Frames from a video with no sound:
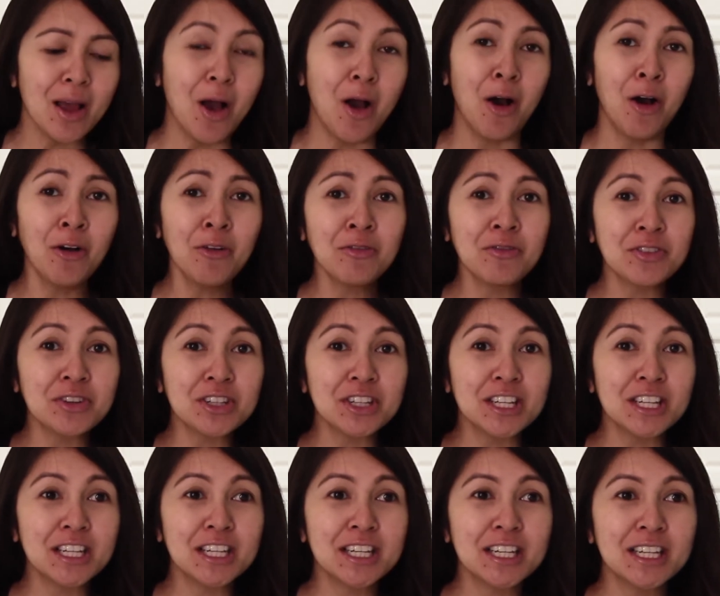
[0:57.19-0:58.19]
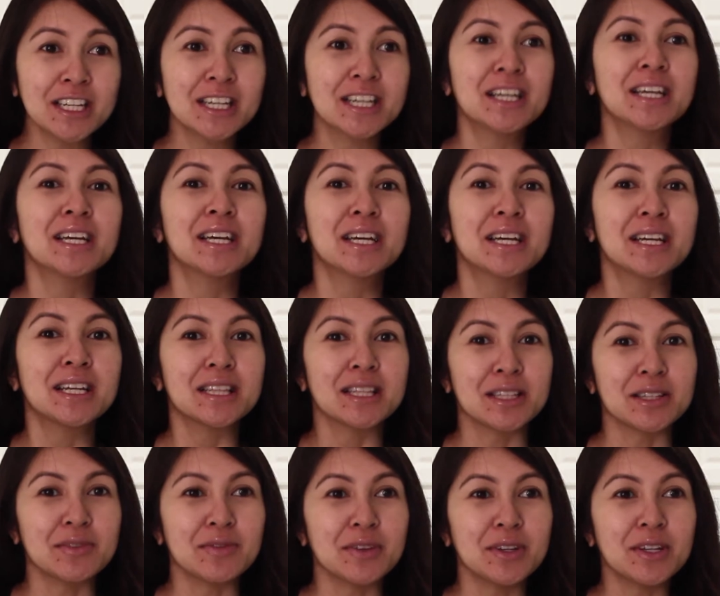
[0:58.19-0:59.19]
hopefully
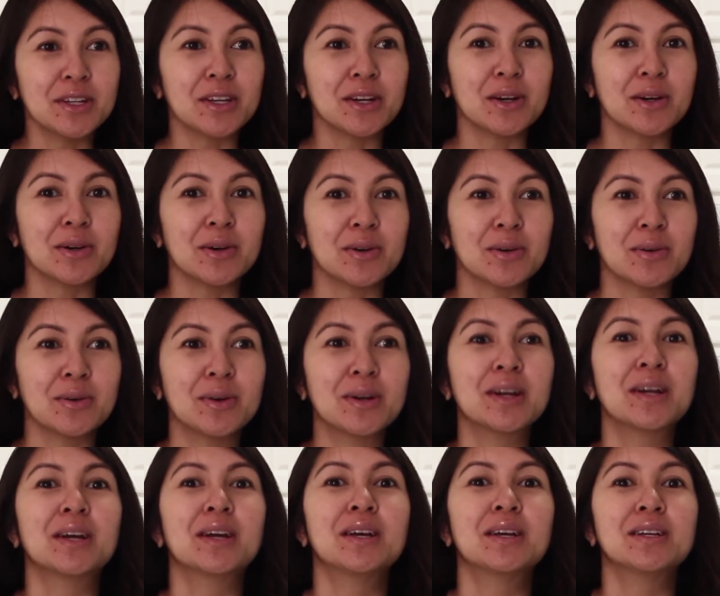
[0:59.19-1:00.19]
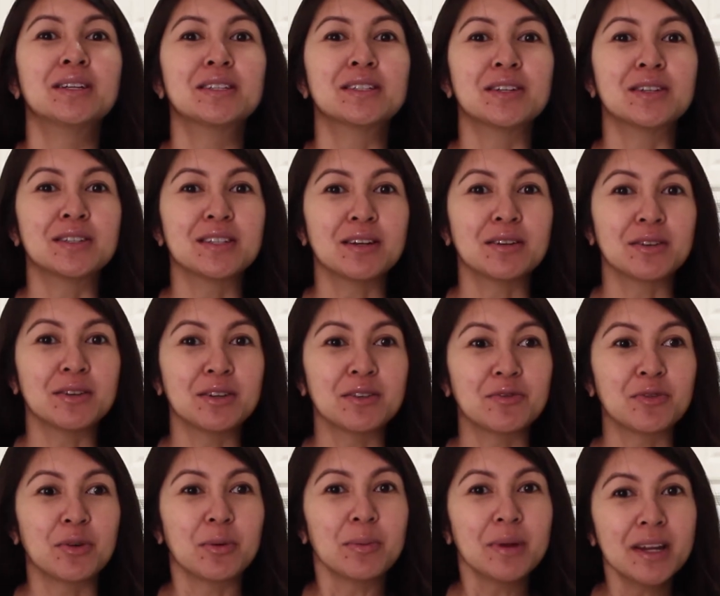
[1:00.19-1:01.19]
this video turns out
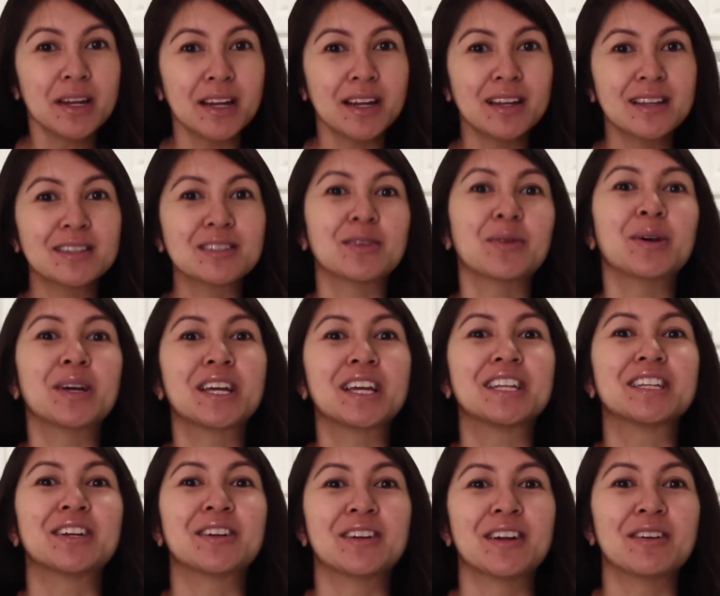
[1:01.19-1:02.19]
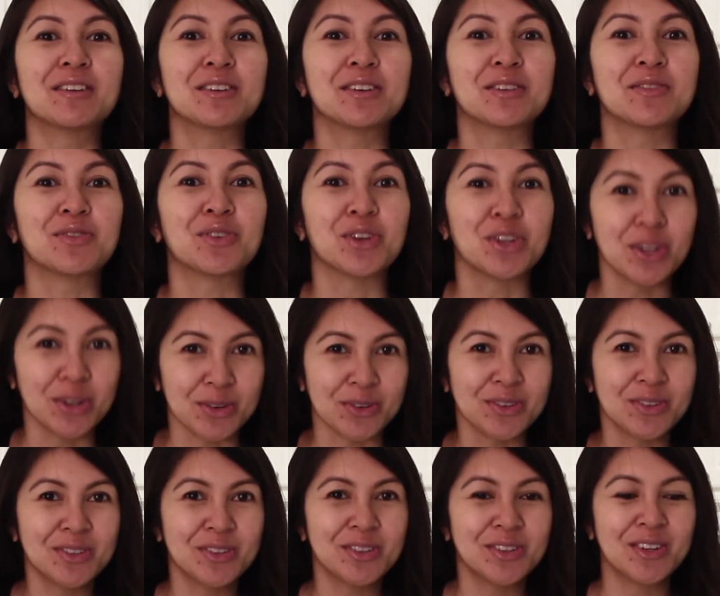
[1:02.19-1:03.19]
good for me so it can turn out good for you.
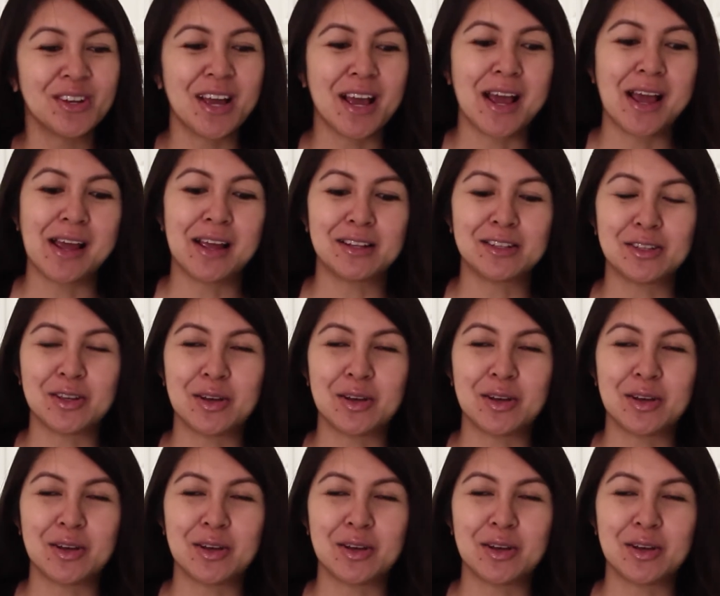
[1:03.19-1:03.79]
And